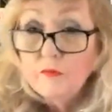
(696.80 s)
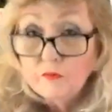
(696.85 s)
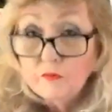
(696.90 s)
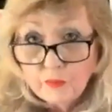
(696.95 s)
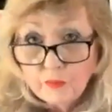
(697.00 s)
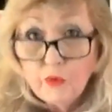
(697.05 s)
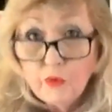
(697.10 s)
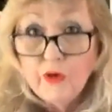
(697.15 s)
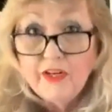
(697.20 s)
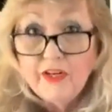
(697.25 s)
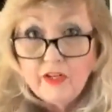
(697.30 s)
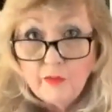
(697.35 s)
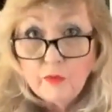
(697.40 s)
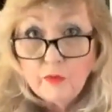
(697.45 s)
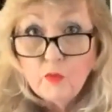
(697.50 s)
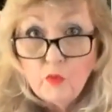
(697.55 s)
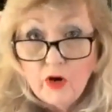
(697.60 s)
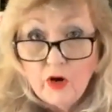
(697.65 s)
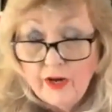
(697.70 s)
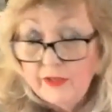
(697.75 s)
point number
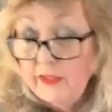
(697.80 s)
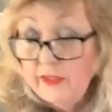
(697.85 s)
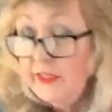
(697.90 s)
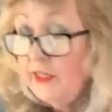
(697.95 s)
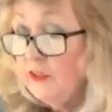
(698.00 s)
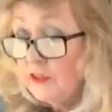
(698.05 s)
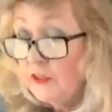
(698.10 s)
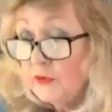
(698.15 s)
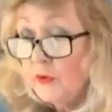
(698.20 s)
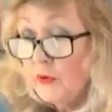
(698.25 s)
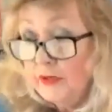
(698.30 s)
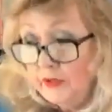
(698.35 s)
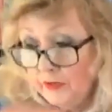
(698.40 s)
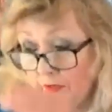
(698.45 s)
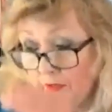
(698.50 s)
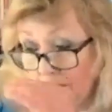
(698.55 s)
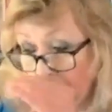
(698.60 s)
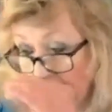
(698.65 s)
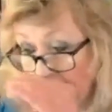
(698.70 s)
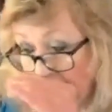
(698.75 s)
one. Here's what you
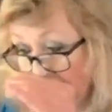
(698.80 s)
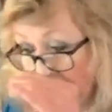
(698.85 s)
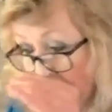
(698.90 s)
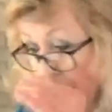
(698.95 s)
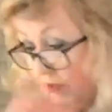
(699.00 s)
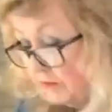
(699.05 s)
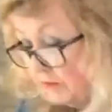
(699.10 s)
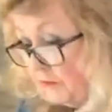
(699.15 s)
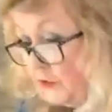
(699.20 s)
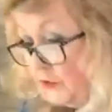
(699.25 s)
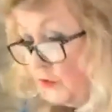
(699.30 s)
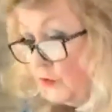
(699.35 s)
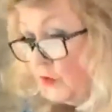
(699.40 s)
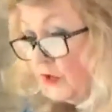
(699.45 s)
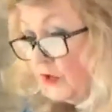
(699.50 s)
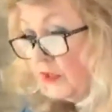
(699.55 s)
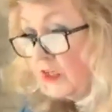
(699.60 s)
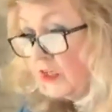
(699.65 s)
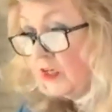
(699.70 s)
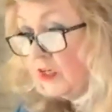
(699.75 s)
can do if you
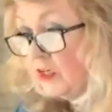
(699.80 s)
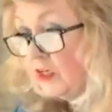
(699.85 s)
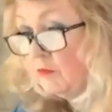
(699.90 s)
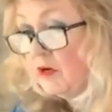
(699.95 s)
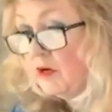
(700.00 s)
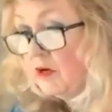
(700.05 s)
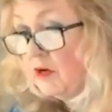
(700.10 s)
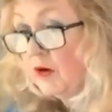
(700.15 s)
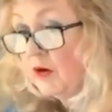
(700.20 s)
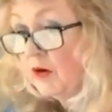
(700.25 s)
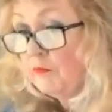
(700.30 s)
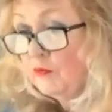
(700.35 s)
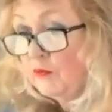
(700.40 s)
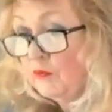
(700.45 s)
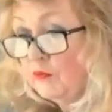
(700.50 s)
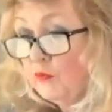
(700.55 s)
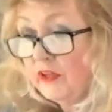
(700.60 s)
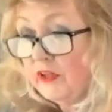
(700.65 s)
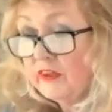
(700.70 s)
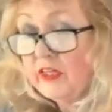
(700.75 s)
want to come up
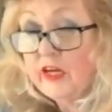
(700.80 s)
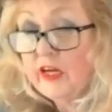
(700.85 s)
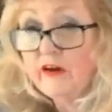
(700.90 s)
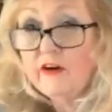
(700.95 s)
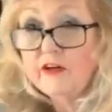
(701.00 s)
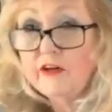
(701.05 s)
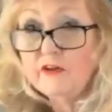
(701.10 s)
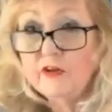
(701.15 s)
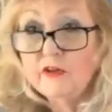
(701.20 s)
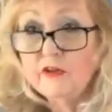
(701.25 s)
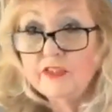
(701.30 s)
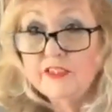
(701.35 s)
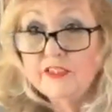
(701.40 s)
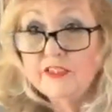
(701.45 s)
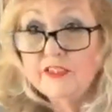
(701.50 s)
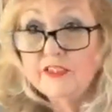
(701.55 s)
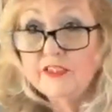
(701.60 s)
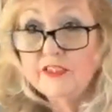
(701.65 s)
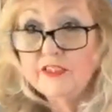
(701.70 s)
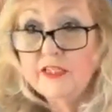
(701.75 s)
with characters.
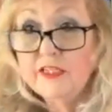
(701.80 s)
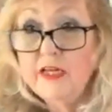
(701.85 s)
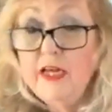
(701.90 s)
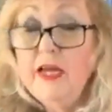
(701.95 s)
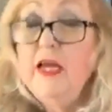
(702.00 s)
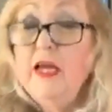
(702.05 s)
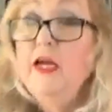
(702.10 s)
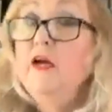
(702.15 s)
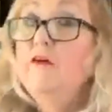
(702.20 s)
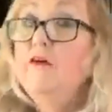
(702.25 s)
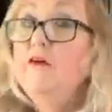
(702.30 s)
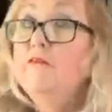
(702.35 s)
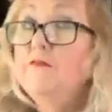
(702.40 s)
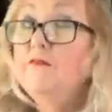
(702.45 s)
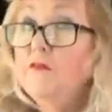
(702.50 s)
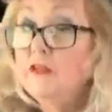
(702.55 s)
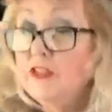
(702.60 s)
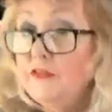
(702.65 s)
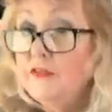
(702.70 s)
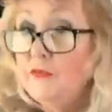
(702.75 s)

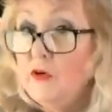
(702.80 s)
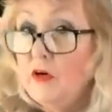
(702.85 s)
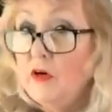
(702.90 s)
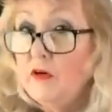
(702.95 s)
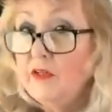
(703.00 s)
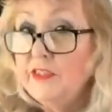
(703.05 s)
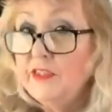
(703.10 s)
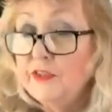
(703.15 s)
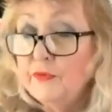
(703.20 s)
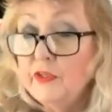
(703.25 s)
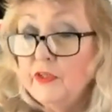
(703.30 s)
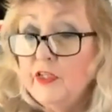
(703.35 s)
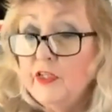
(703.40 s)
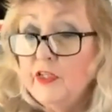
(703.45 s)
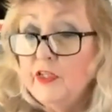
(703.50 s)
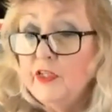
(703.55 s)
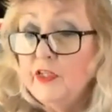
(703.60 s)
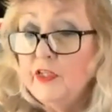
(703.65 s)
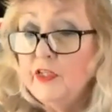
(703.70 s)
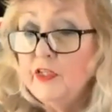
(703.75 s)
First of all, it's really
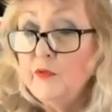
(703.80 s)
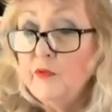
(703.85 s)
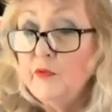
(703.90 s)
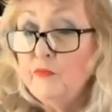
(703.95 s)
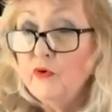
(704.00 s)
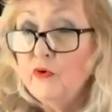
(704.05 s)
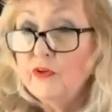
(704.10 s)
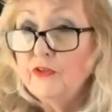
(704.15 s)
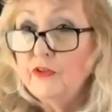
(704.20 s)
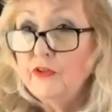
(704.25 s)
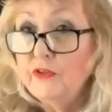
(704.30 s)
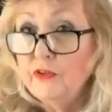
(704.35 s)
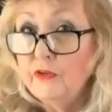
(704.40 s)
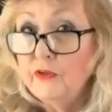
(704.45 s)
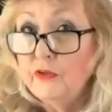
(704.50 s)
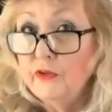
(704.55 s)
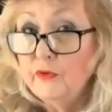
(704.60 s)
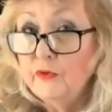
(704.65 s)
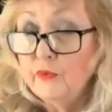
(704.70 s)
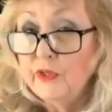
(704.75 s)
important to do
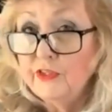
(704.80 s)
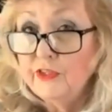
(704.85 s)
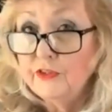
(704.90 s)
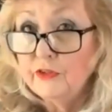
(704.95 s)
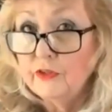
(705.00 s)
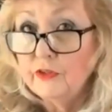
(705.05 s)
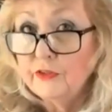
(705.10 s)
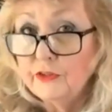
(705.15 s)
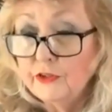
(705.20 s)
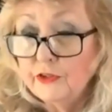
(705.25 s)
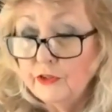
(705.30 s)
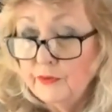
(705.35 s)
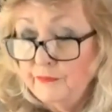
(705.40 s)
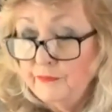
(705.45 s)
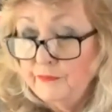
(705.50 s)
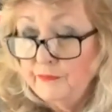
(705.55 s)
good research.